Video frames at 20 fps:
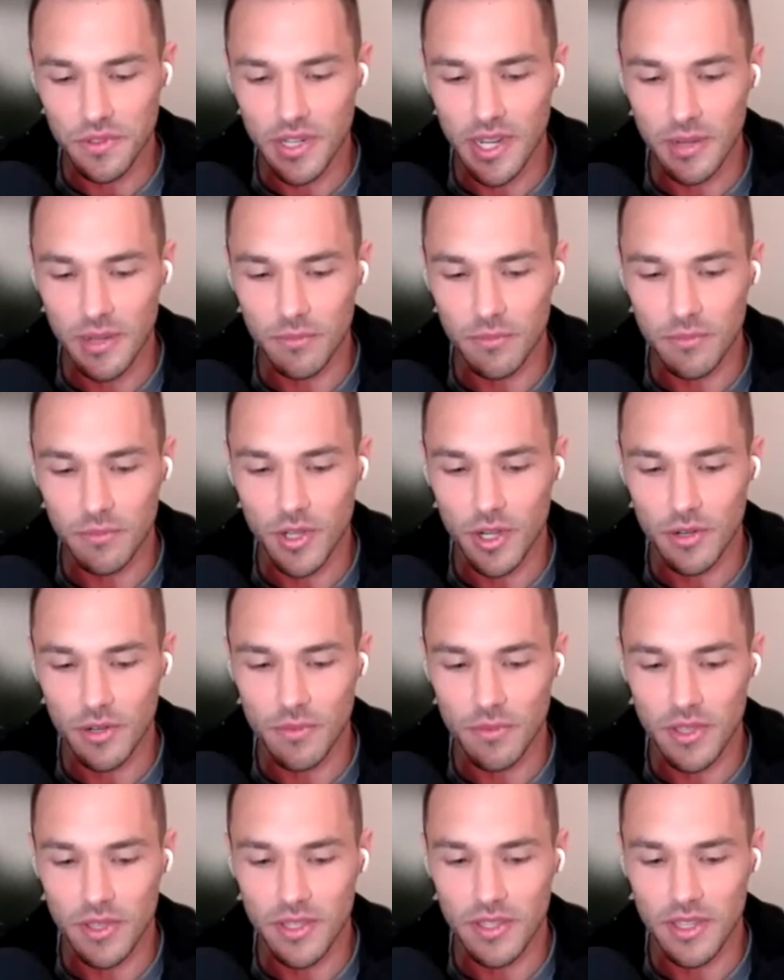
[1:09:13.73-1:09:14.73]

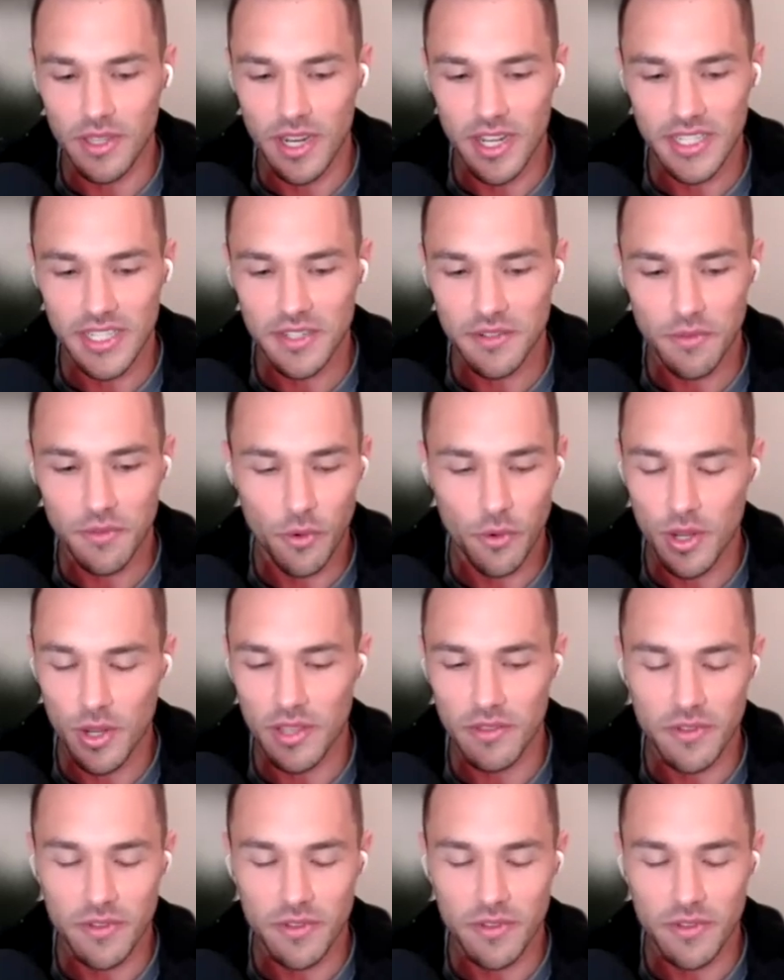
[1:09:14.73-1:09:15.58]
the last 40,